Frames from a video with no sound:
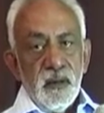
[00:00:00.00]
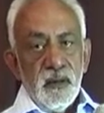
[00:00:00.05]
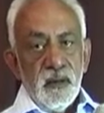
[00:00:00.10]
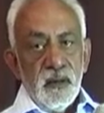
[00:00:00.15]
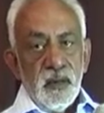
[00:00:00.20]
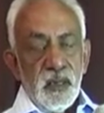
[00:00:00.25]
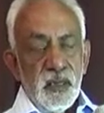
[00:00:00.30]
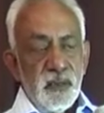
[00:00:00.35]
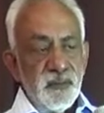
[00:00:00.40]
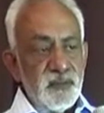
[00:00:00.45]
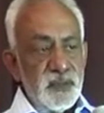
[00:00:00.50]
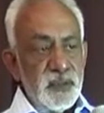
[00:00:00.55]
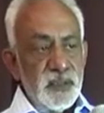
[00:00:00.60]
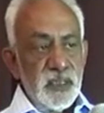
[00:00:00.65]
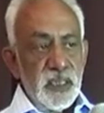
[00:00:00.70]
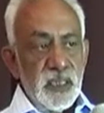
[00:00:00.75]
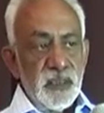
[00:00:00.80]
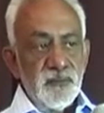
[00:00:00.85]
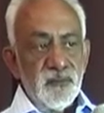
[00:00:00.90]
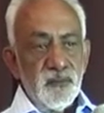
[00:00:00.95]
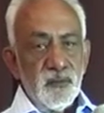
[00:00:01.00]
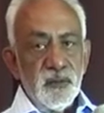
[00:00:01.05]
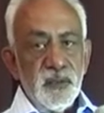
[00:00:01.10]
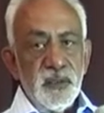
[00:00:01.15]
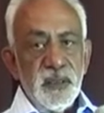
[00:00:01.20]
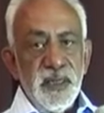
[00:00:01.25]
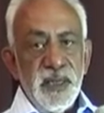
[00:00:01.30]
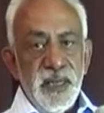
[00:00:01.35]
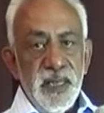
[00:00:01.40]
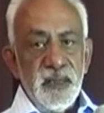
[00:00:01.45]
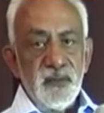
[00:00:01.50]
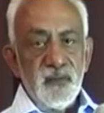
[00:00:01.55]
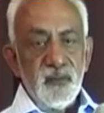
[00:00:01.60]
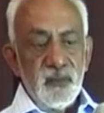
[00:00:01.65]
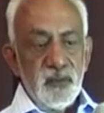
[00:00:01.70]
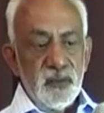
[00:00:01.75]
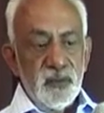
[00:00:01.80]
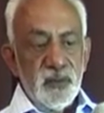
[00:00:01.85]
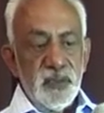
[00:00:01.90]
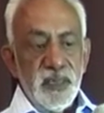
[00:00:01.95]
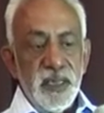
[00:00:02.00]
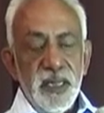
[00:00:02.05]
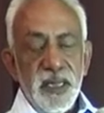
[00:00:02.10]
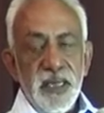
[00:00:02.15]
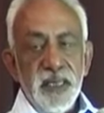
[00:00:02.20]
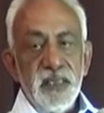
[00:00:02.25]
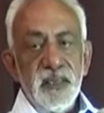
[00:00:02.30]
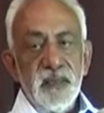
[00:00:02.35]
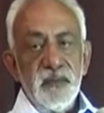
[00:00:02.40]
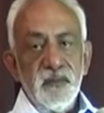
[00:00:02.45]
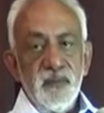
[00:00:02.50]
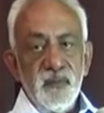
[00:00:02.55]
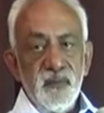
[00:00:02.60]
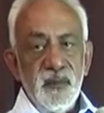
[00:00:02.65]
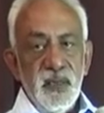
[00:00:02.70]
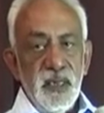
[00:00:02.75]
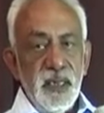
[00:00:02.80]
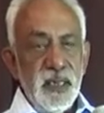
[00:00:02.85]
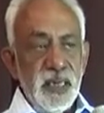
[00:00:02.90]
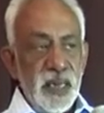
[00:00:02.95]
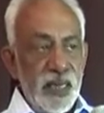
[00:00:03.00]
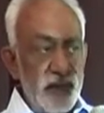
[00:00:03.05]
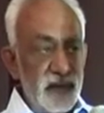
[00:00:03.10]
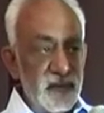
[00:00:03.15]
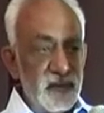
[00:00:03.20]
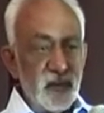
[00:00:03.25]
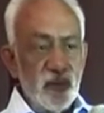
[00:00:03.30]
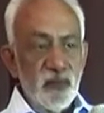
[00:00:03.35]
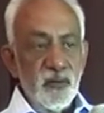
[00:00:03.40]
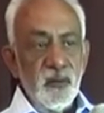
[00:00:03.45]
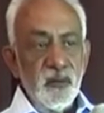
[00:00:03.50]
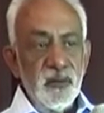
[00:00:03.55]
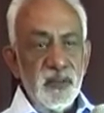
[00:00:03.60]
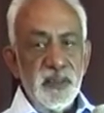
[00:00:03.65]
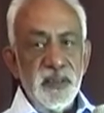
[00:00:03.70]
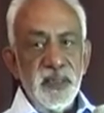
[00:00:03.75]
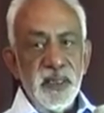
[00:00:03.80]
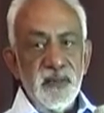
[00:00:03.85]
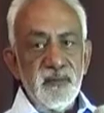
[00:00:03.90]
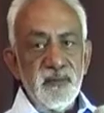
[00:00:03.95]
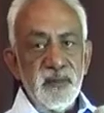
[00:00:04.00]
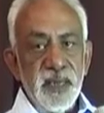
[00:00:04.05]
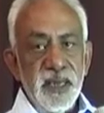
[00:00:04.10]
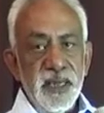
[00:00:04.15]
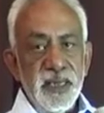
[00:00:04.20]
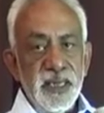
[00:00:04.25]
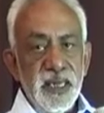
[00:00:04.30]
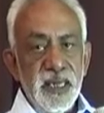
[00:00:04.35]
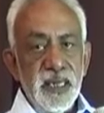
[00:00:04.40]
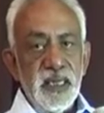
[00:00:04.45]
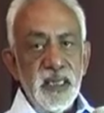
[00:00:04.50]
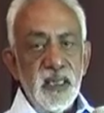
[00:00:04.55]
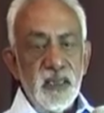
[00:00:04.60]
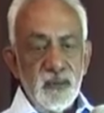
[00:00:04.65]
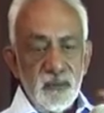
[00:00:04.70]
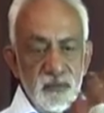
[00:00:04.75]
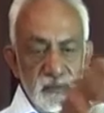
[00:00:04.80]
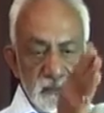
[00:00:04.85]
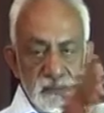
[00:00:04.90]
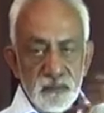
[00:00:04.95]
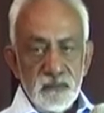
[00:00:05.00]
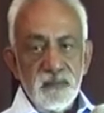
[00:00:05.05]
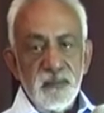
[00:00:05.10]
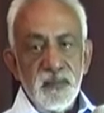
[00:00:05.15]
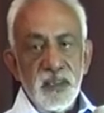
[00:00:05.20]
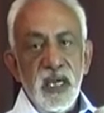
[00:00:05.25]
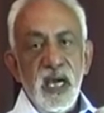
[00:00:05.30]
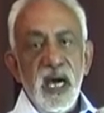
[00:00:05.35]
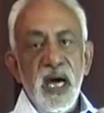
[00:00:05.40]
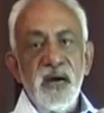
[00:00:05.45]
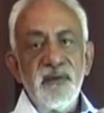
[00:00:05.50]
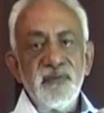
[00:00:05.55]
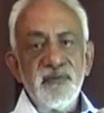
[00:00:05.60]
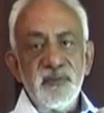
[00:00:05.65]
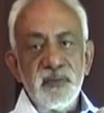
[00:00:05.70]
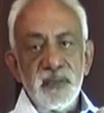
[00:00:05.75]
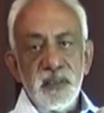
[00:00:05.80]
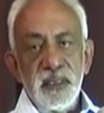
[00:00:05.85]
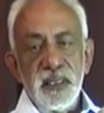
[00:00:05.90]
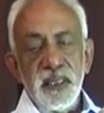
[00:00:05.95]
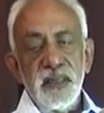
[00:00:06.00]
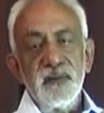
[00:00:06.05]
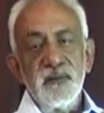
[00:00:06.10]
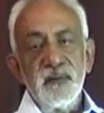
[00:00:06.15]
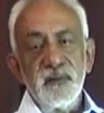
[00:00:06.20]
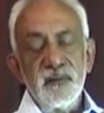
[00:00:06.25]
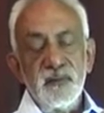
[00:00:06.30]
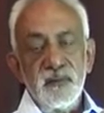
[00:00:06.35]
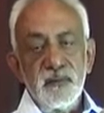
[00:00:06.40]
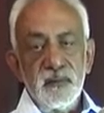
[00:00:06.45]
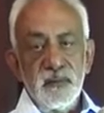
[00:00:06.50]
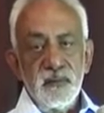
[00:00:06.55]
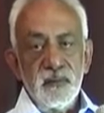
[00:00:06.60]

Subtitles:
After that, for the next 3 items, he carries out all the tests, I carry out half the tests.